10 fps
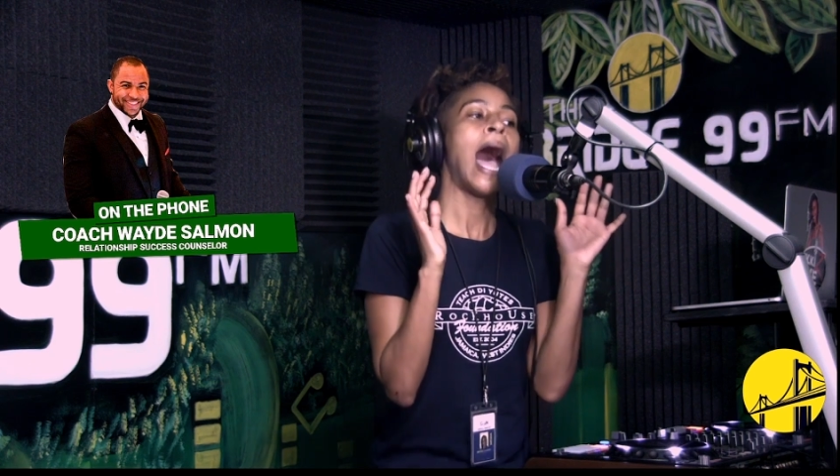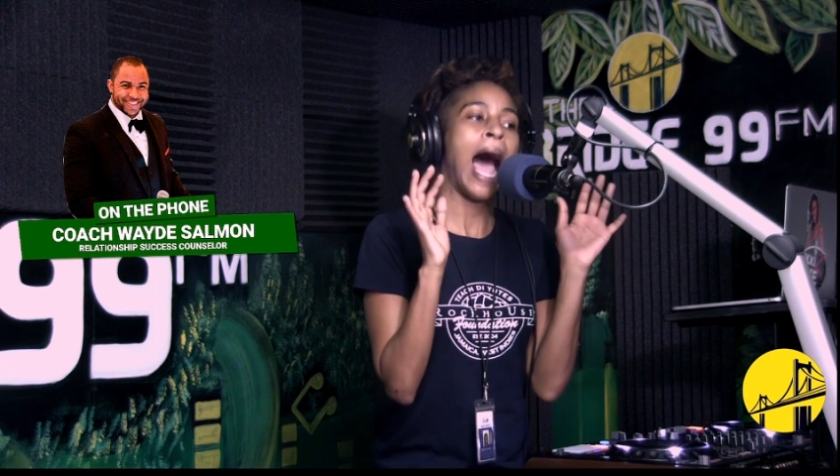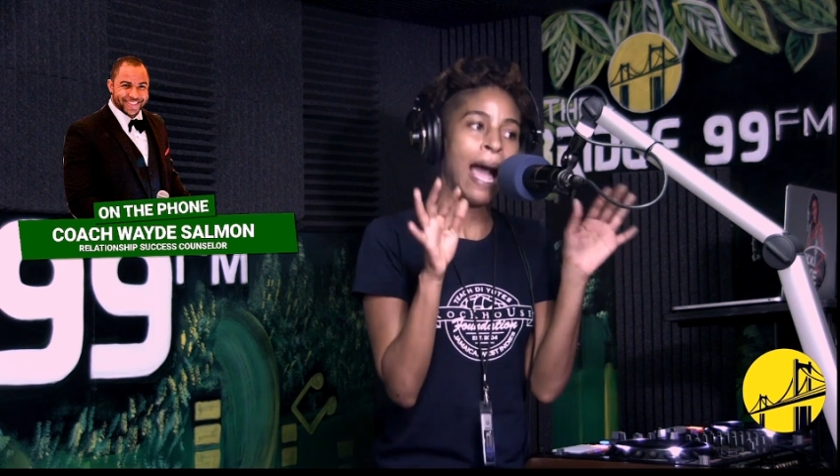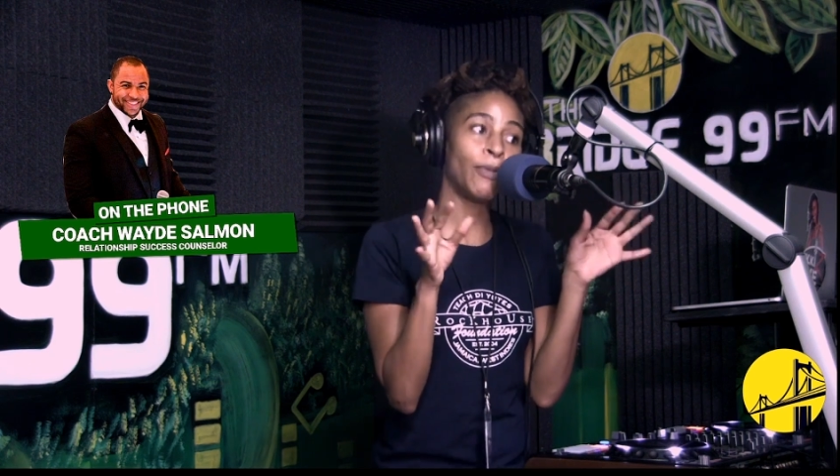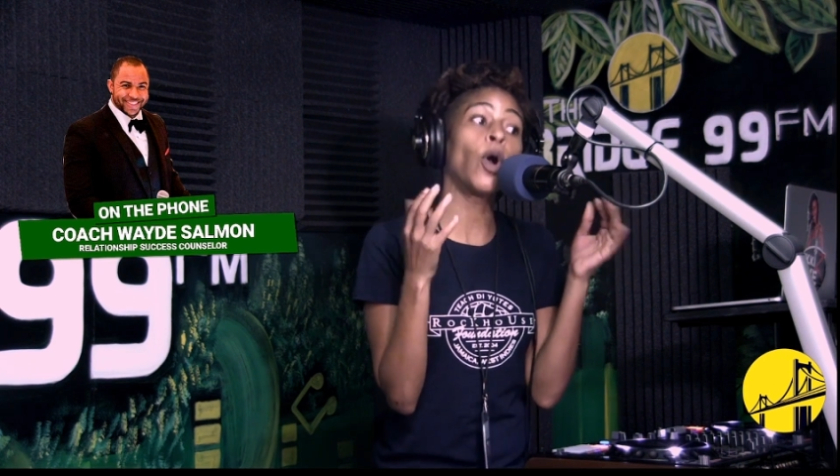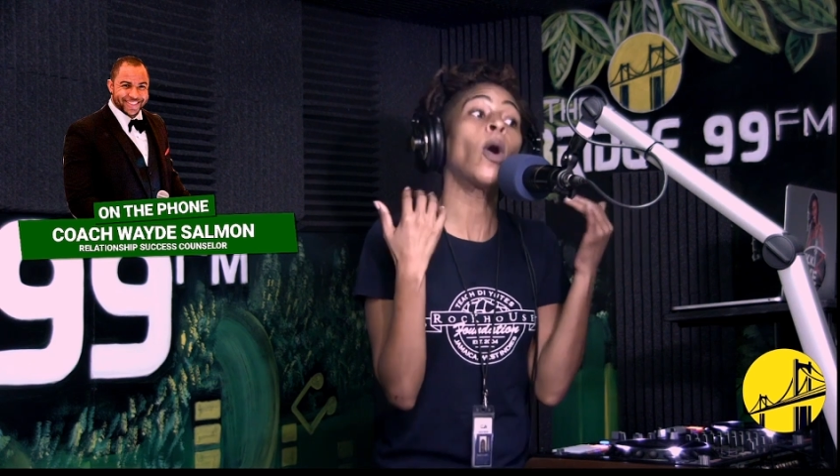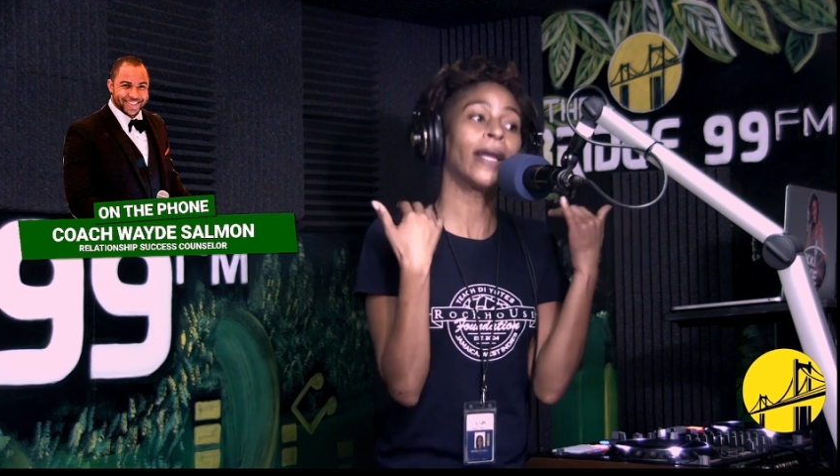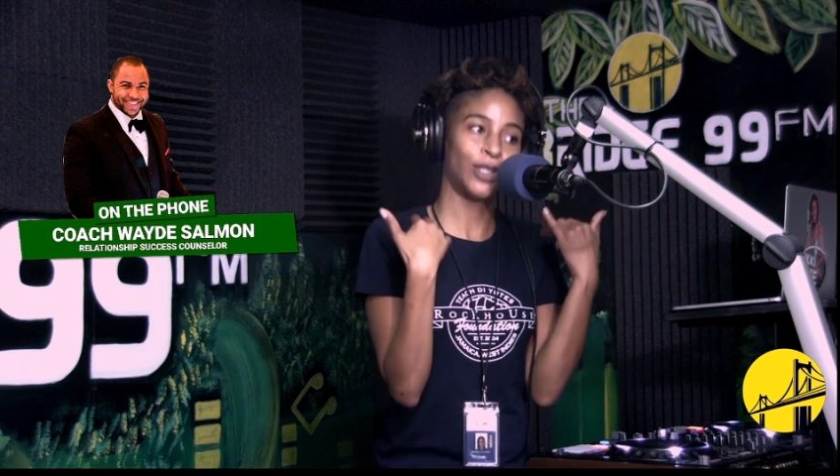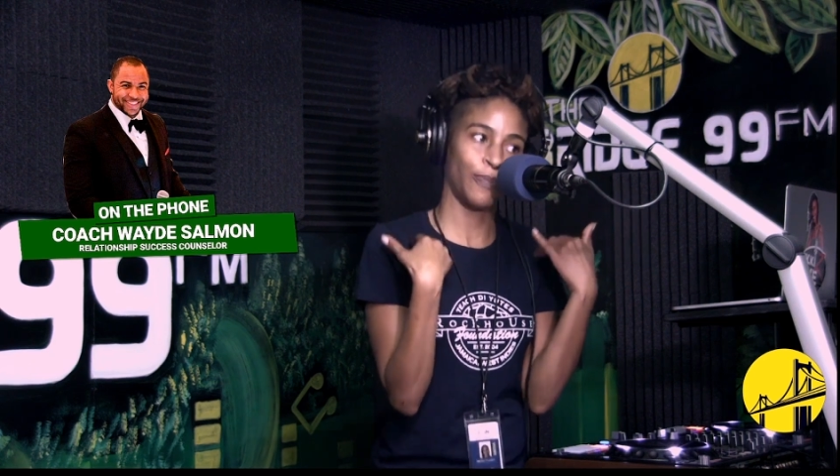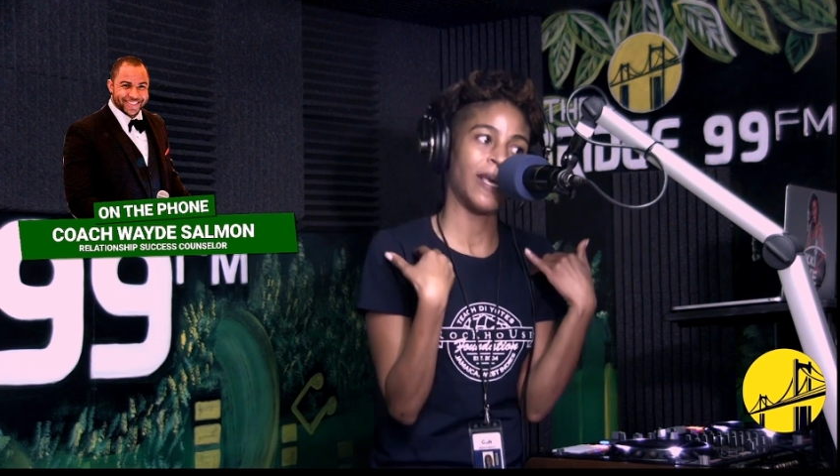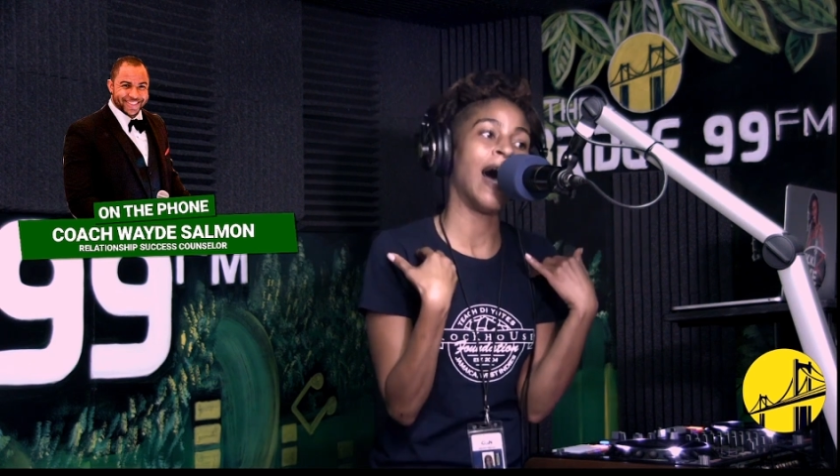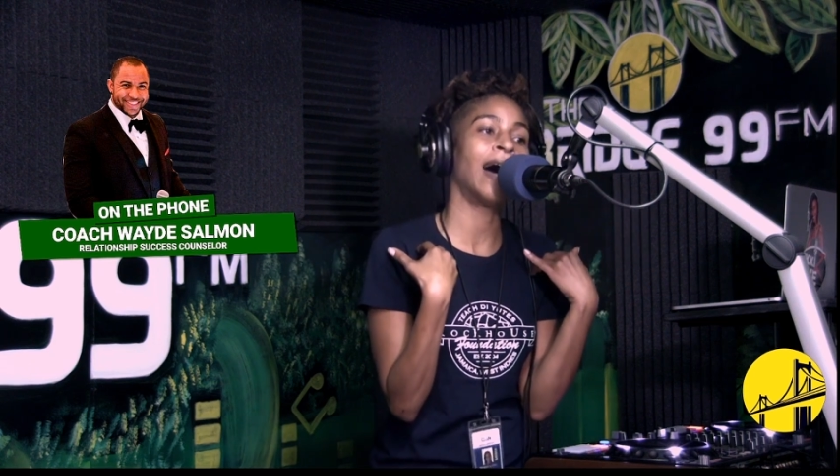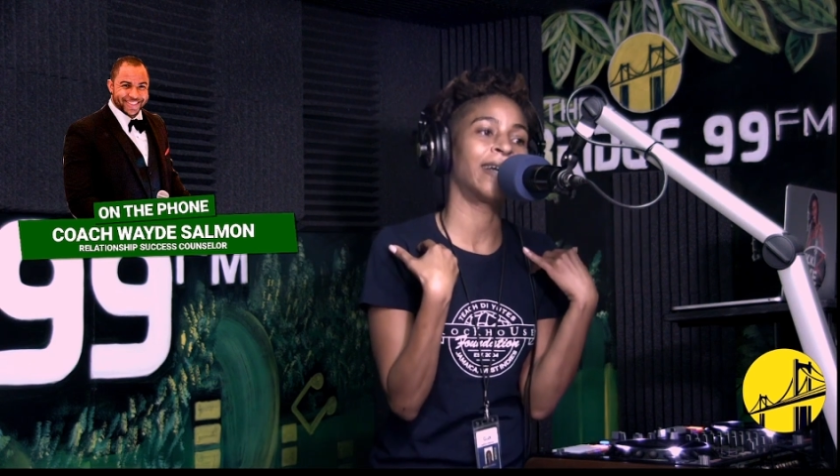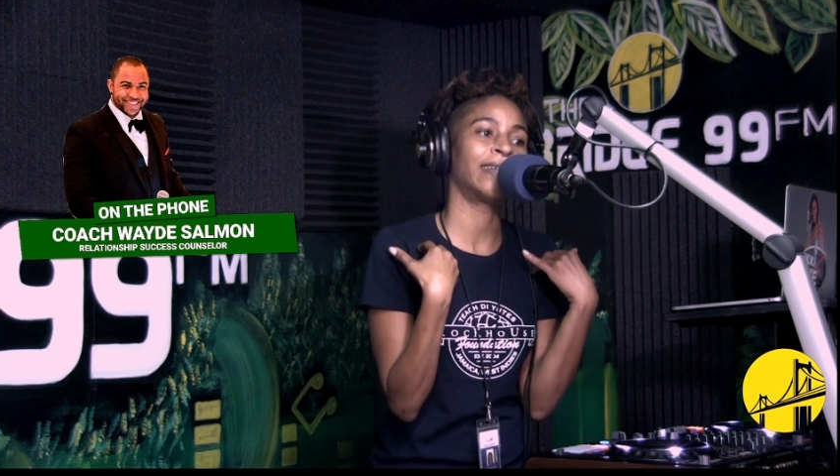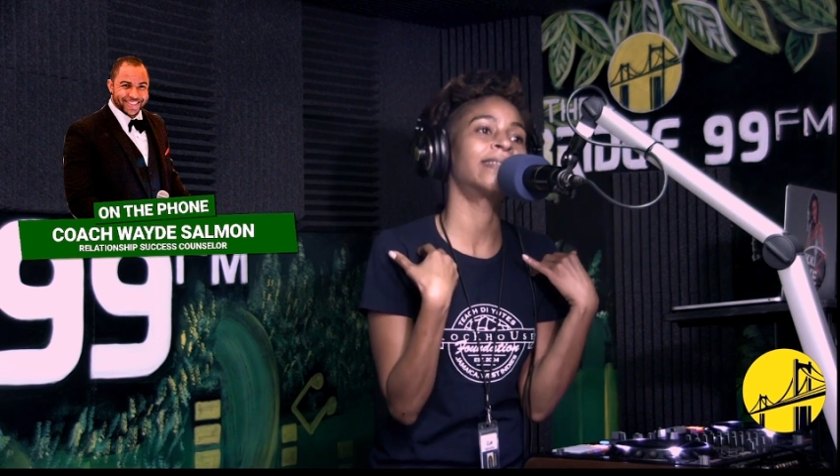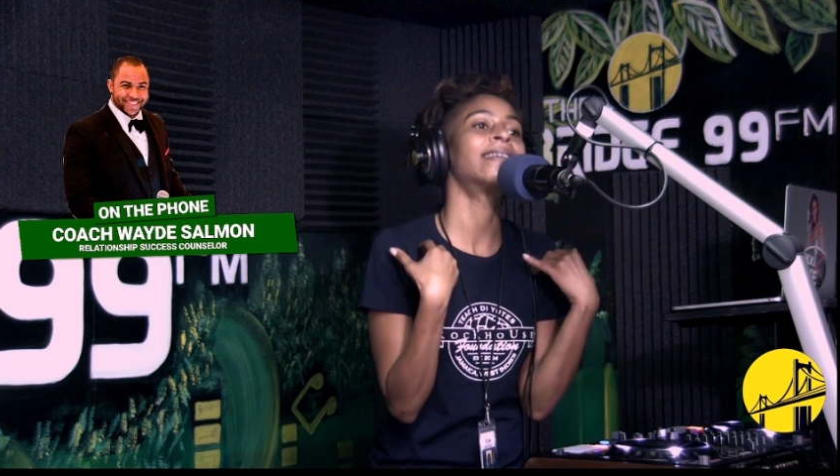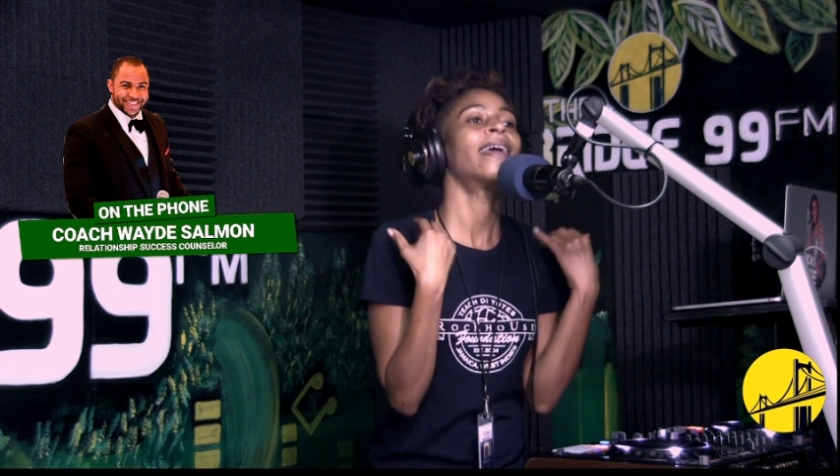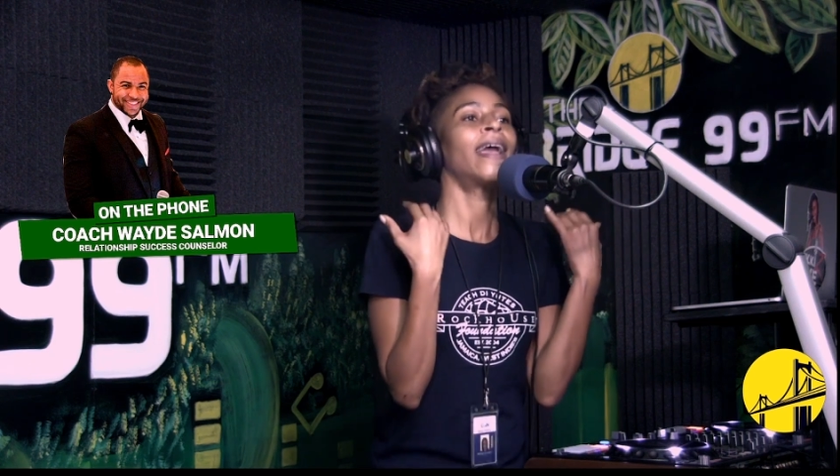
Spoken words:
I'm going to be honest,